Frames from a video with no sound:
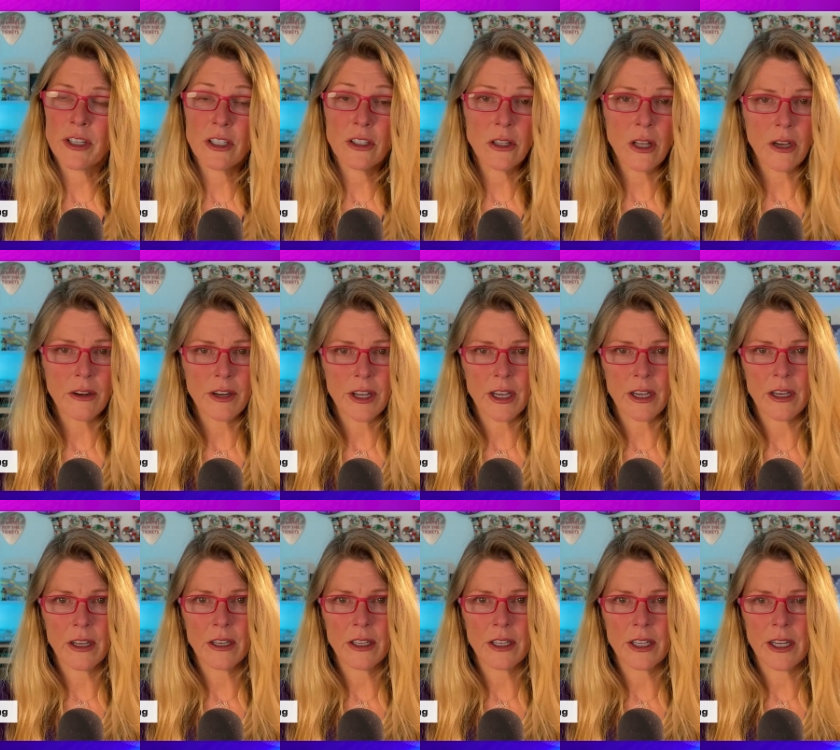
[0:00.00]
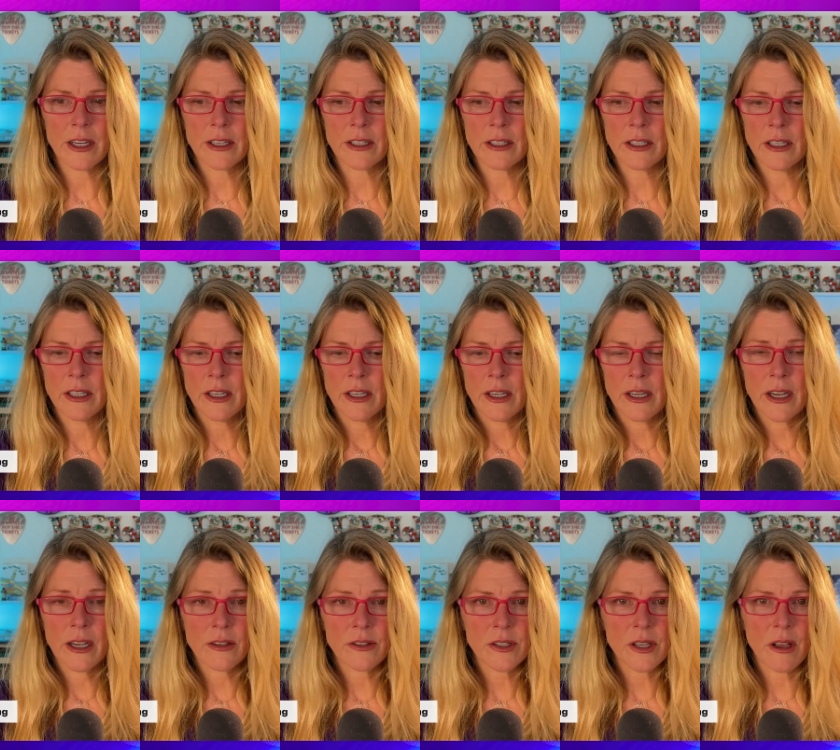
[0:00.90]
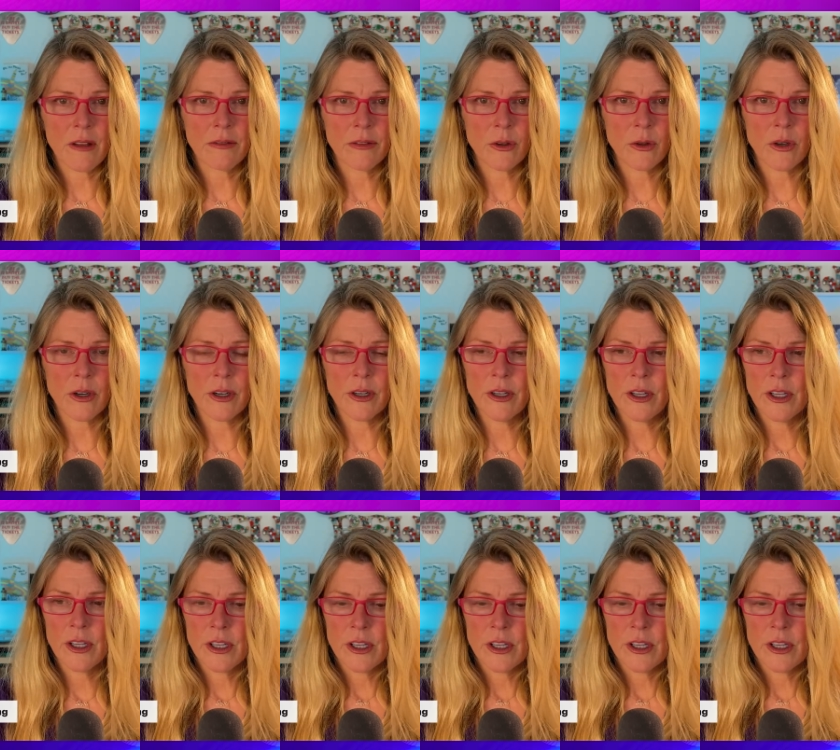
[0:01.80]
Claudia in El Salvador,